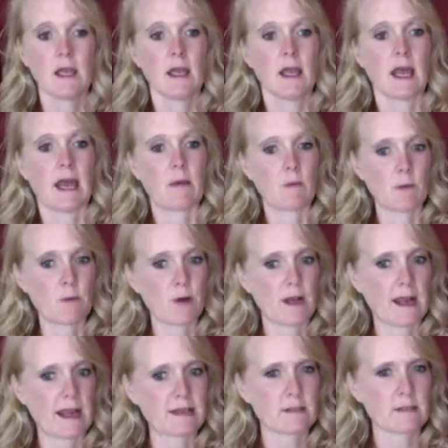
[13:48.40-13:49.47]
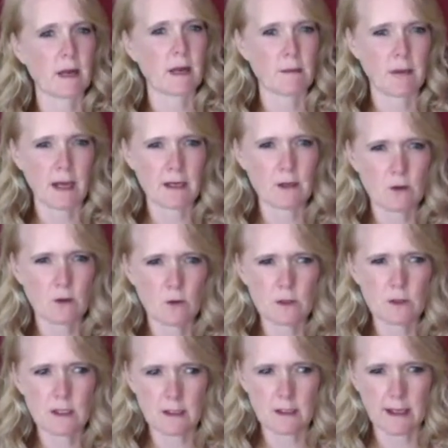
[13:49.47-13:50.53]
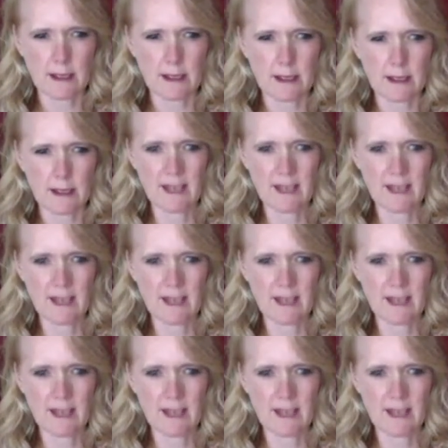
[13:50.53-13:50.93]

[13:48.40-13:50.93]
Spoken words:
At one point I asked him, am I your only client?